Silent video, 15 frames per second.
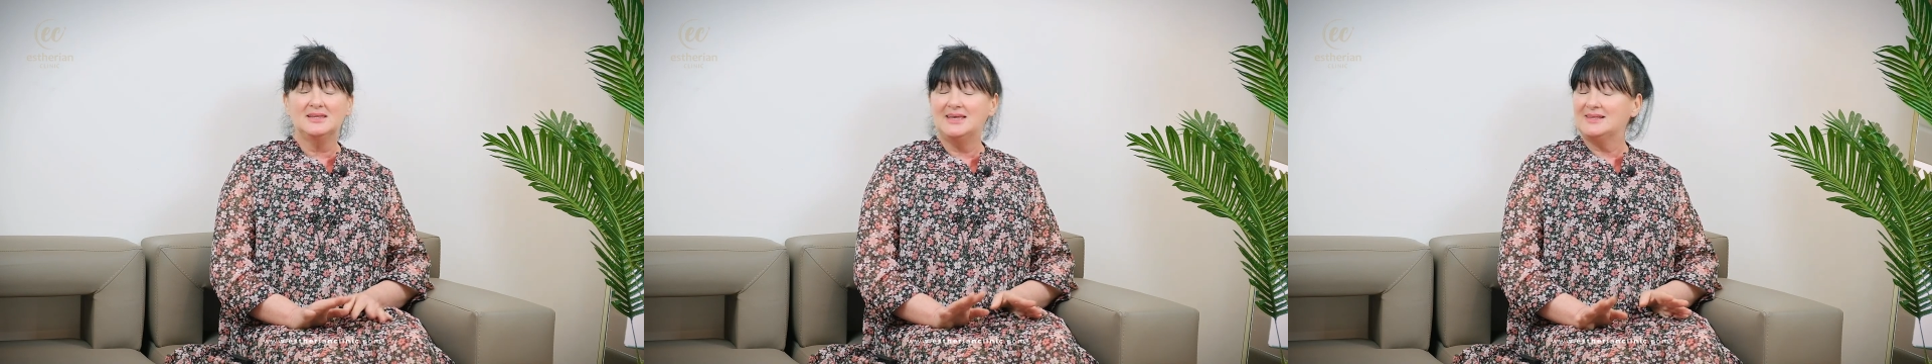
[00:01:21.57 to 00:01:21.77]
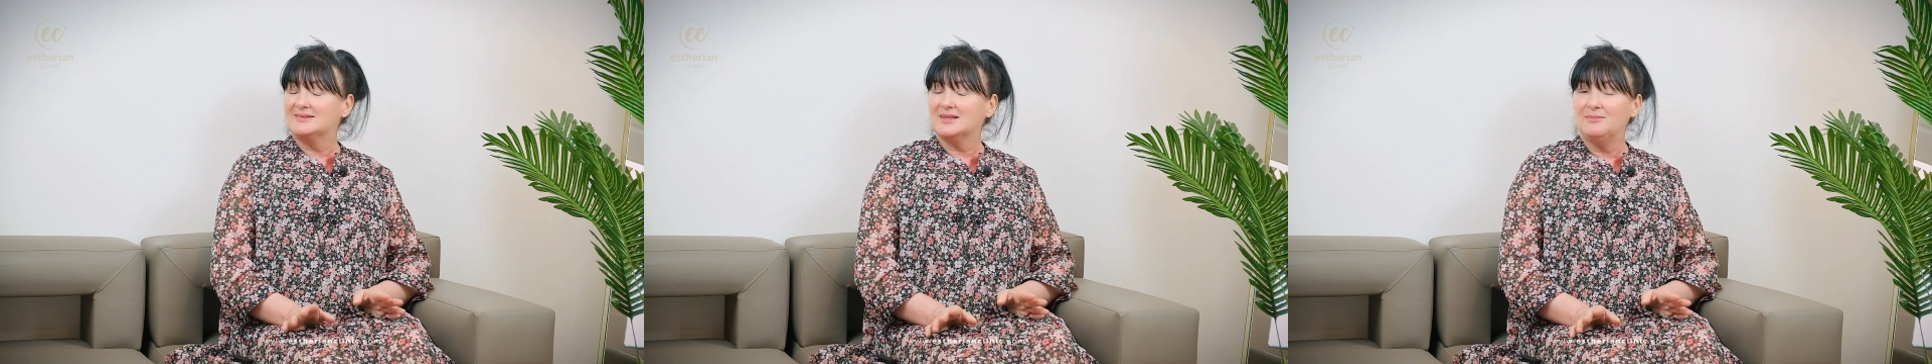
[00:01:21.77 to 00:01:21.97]

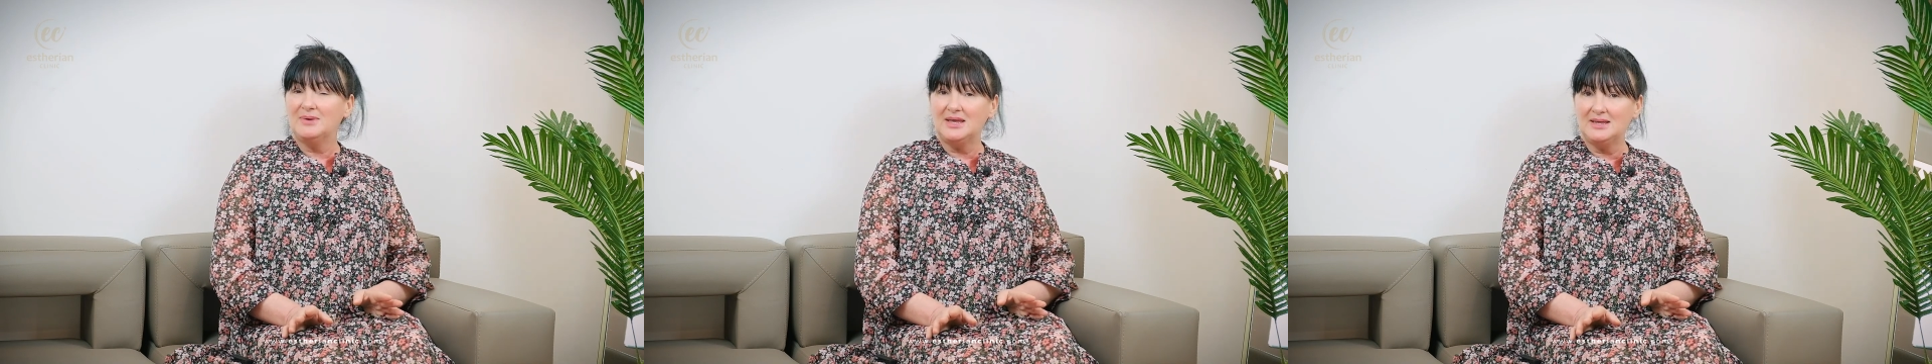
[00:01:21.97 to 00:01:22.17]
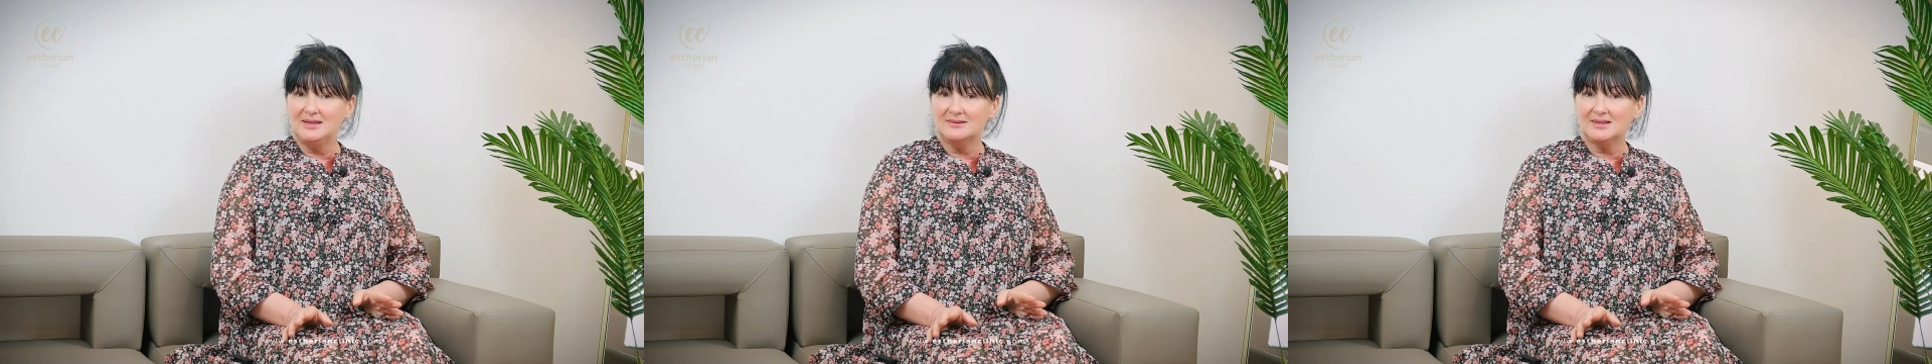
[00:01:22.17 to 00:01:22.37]
It's
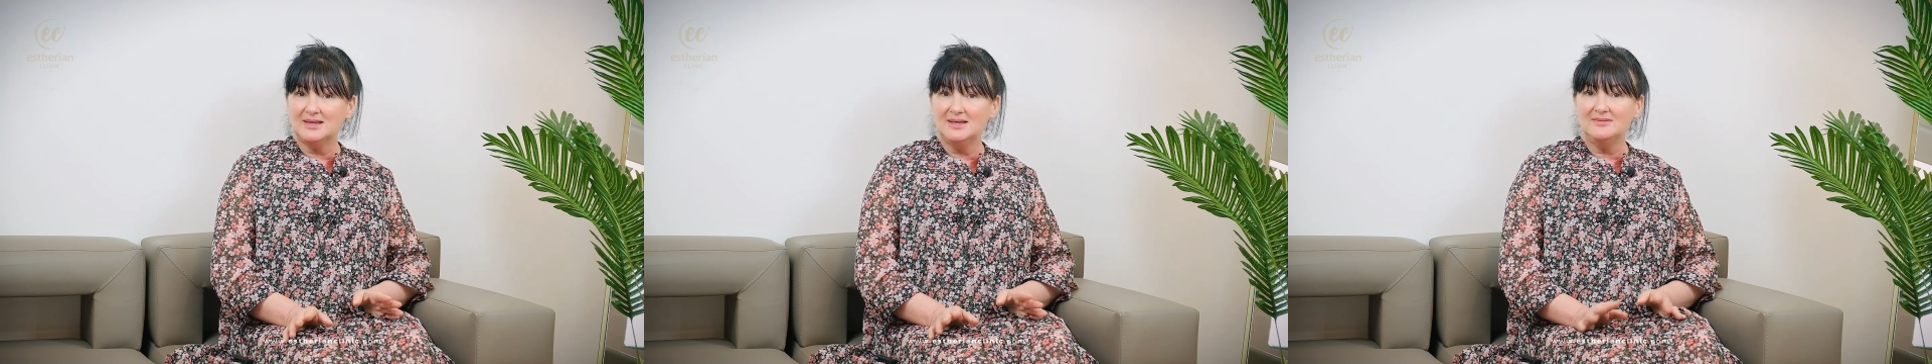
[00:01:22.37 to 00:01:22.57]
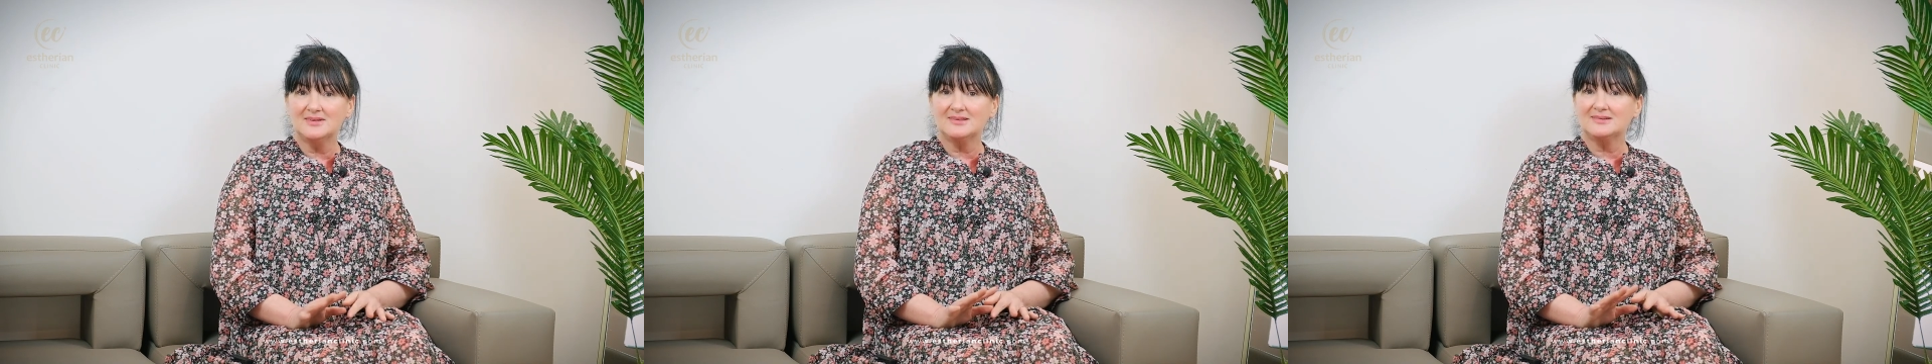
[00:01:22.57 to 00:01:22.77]

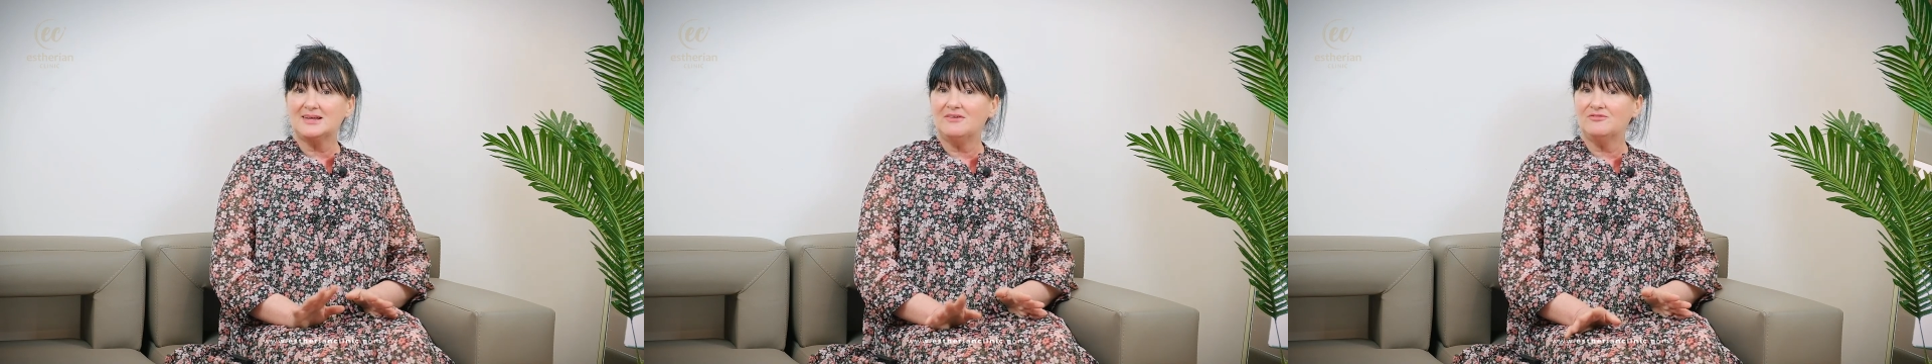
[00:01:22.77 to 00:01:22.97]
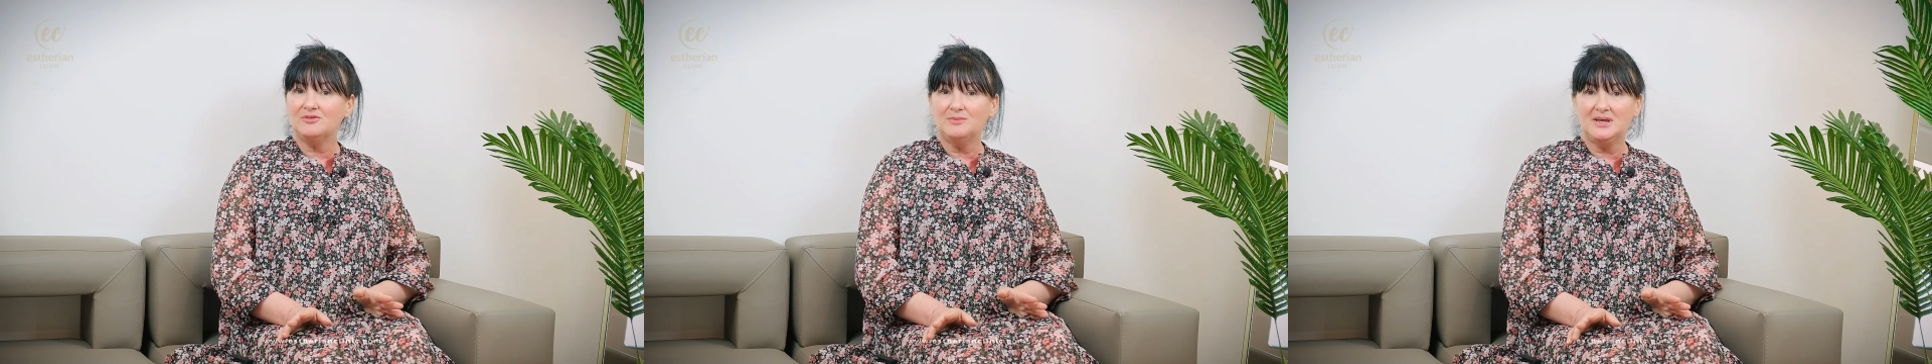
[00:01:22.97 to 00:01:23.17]
amazing, the
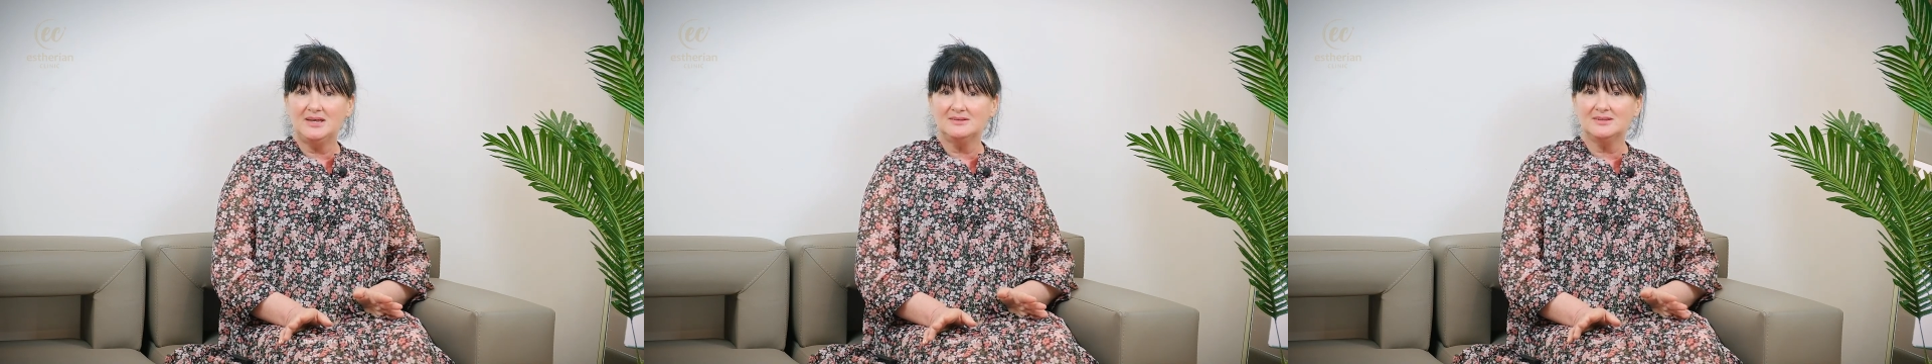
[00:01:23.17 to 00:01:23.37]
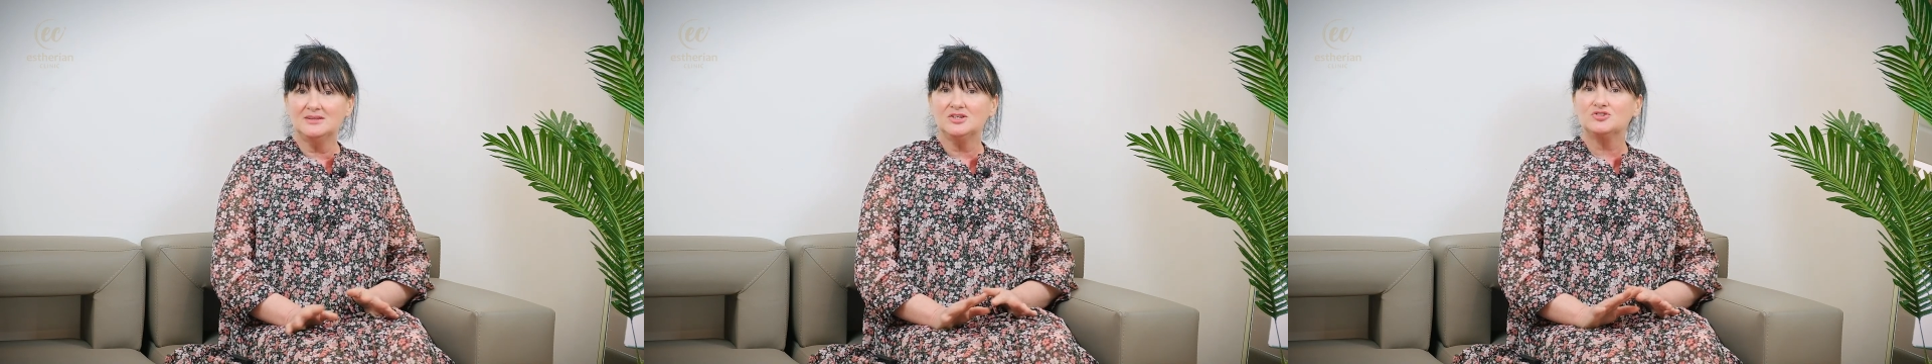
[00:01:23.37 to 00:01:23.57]
staff are amazing,